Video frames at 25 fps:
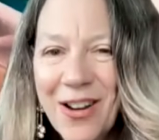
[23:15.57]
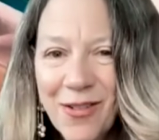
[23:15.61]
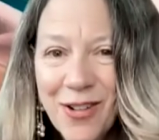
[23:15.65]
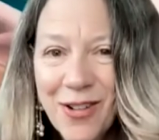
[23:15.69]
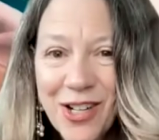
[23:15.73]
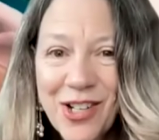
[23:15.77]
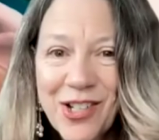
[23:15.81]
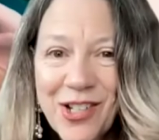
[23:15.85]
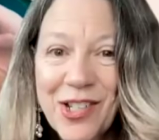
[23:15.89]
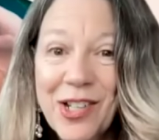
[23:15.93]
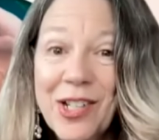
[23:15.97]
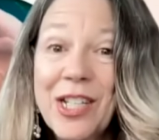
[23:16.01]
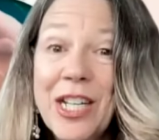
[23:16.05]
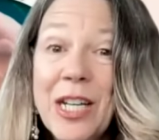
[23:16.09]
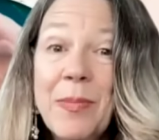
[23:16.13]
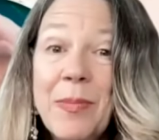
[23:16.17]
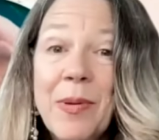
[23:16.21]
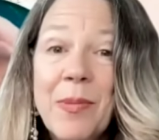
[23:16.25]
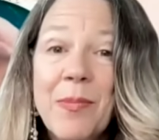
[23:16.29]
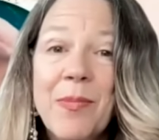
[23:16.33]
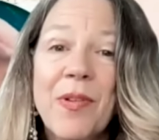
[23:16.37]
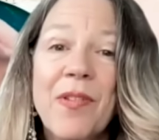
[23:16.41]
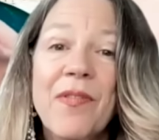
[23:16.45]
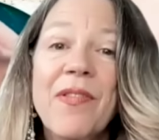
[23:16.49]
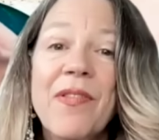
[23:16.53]
which is a
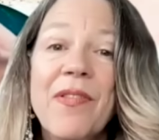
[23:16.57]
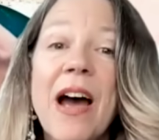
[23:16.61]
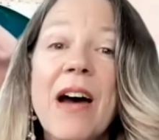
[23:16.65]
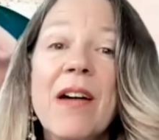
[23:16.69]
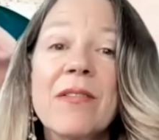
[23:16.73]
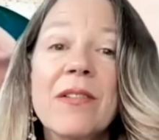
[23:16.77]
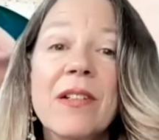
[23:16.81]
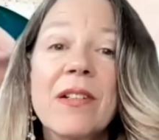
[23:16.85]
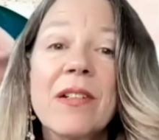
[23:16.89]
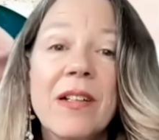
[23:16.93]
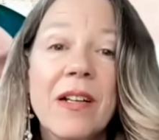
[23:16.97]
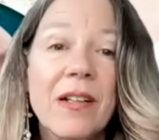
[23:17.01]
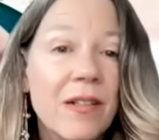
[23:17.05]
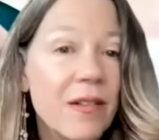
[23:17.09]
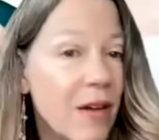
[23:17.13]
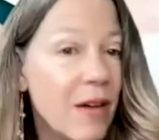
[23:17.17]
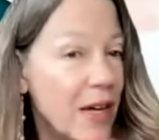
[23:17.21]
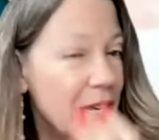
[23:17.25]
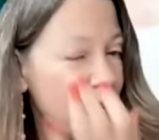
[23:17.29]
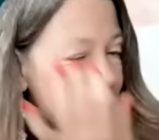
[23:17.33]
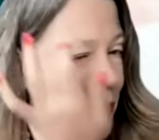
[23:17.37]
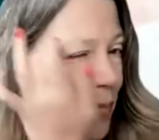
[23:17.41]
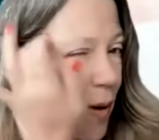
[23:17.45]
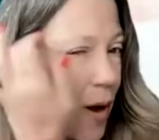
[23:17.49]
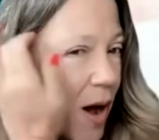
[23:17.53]
deep and profound
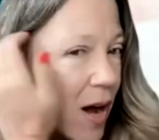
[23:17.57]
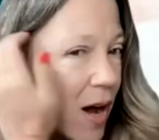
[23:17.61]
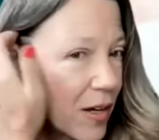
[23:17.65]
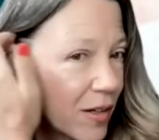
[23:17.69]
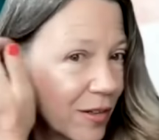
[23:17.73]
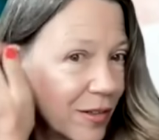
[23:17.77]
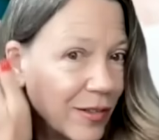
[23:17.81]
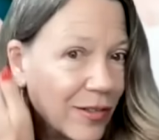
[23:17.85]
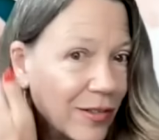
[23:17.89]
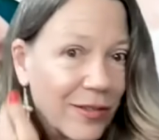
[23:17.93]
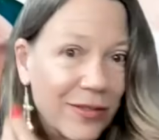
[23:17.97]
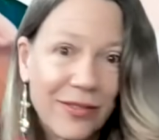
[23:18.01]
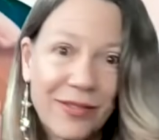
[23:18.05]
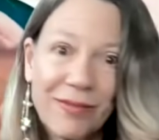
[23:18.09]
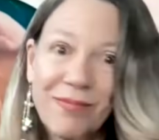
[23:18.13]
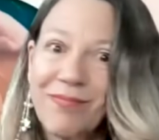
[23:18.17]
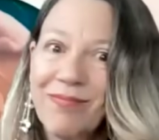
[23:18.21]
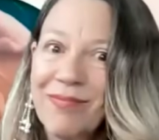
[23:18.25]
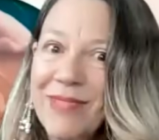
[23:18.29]
epochal